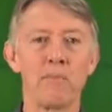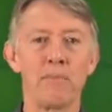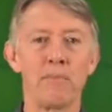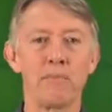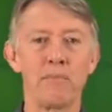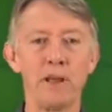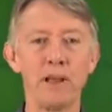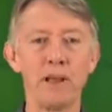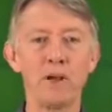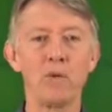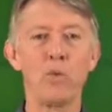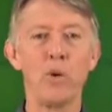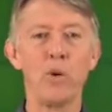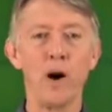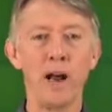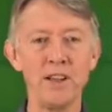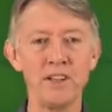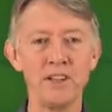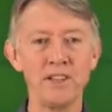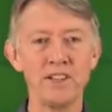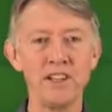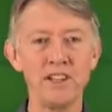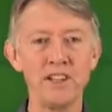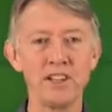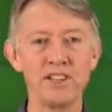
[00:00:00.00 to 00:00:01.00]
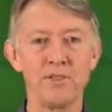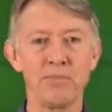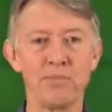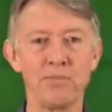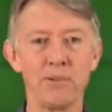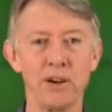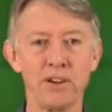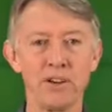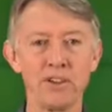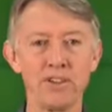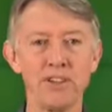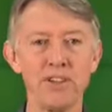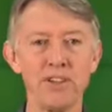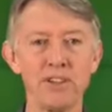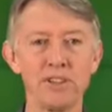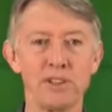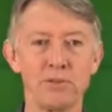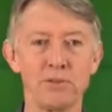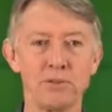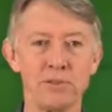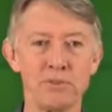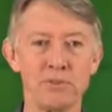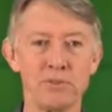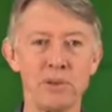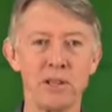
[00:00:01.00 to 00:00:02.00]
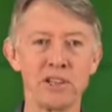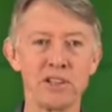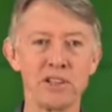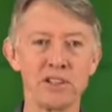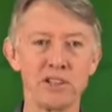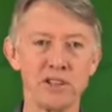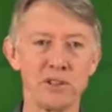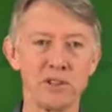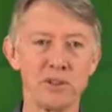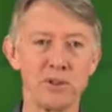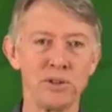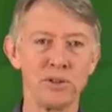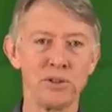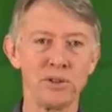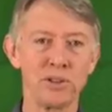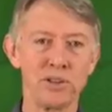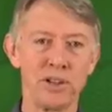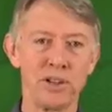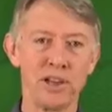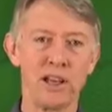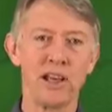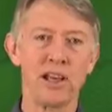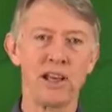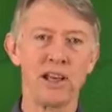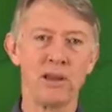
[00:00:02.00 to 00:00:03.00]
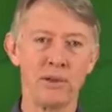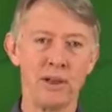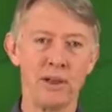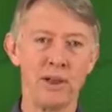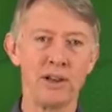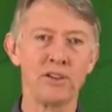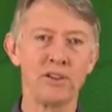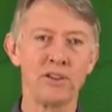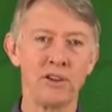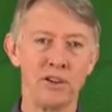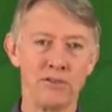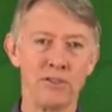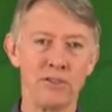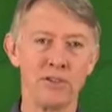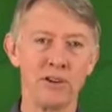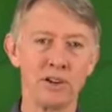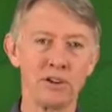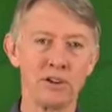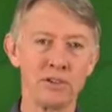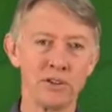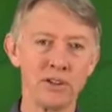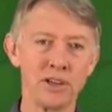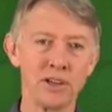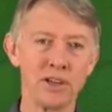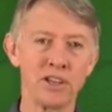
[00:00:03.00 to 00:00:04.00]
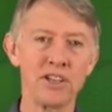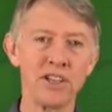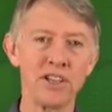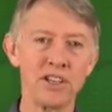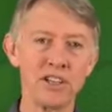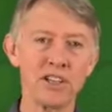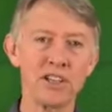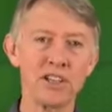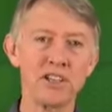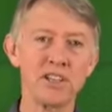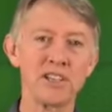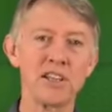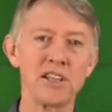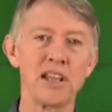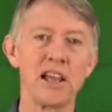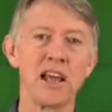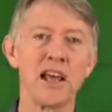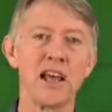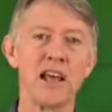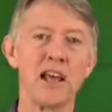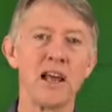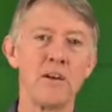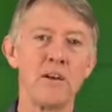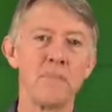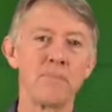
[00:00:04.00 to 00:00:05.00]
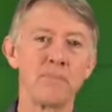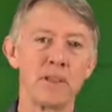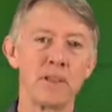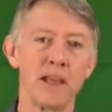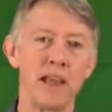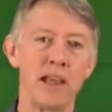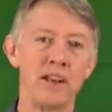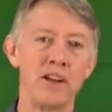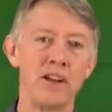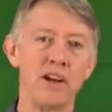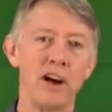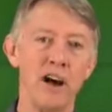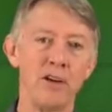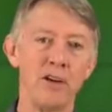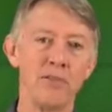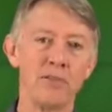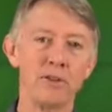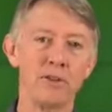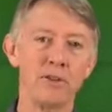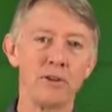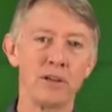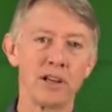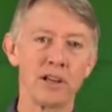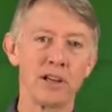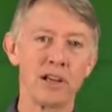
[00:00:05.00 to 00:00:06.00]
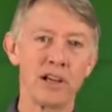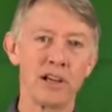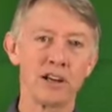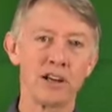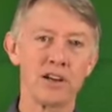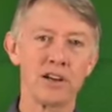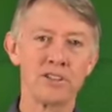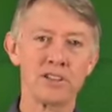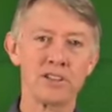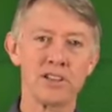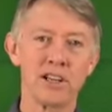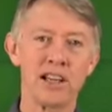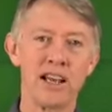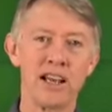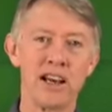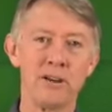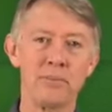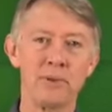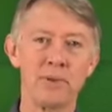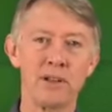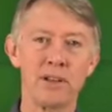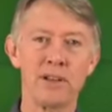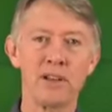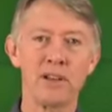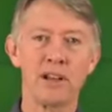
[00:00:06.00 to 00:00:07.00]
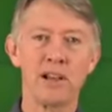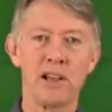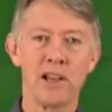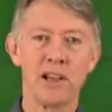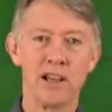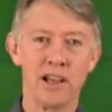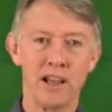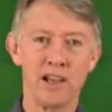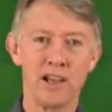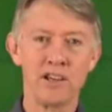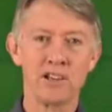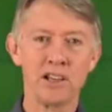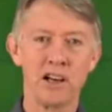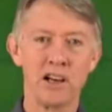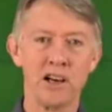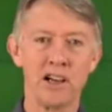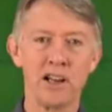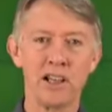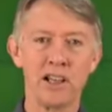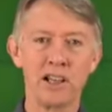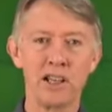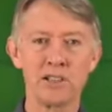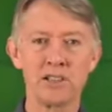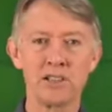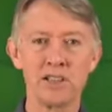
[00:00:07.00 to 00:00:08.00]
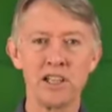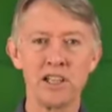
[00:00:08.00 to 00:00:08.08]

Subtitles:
Big wastage of produce that was being stored in not very good conditions, and overall a cost to government in Thailand that's